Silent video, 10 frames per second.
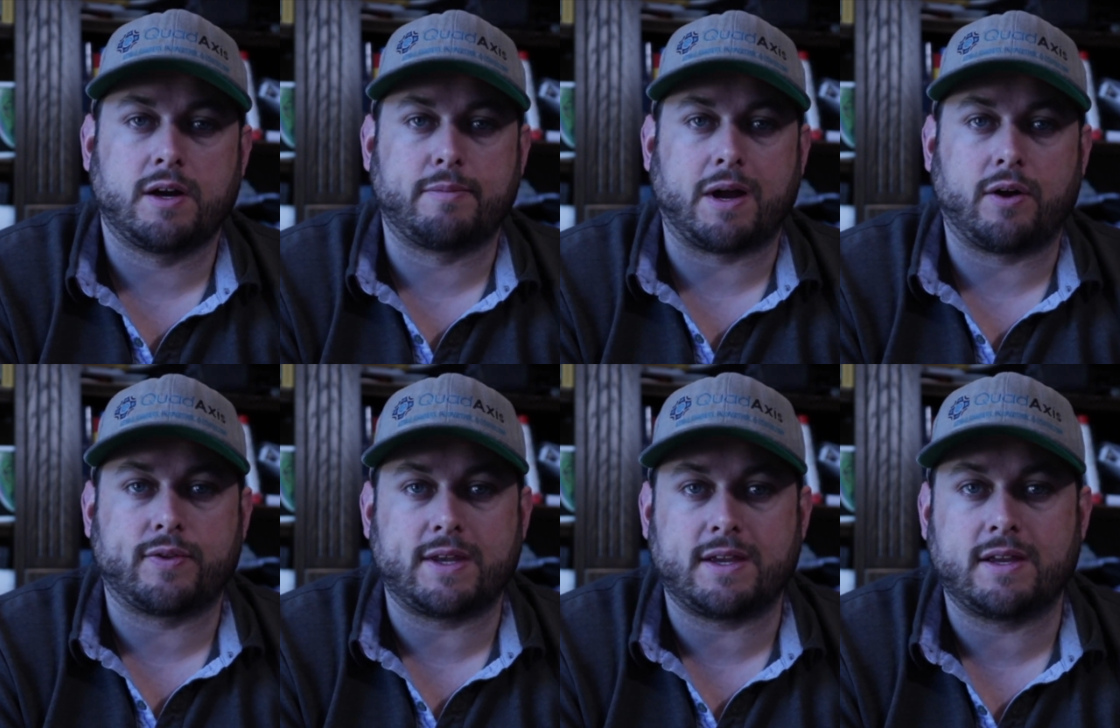
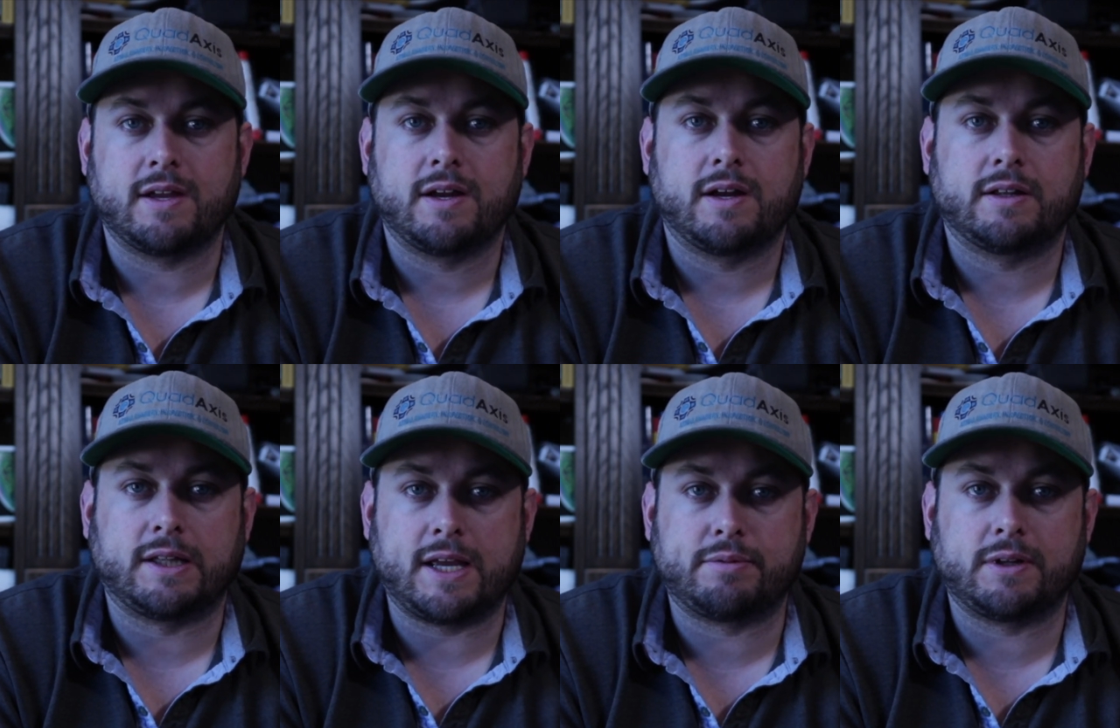about the
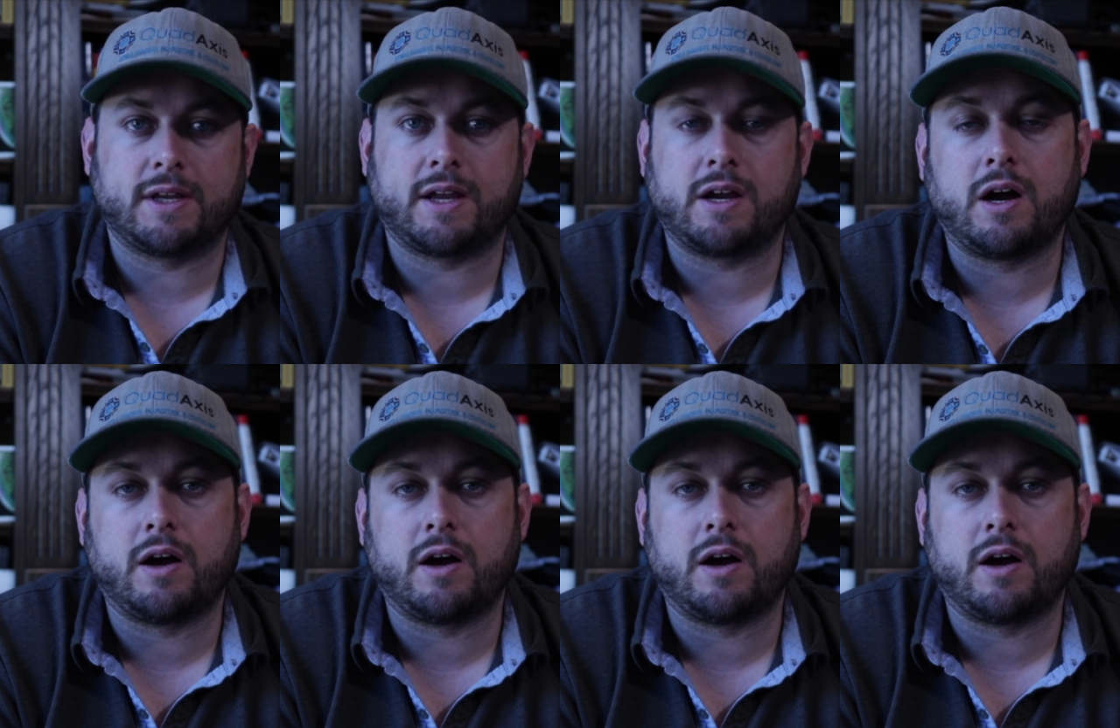labeling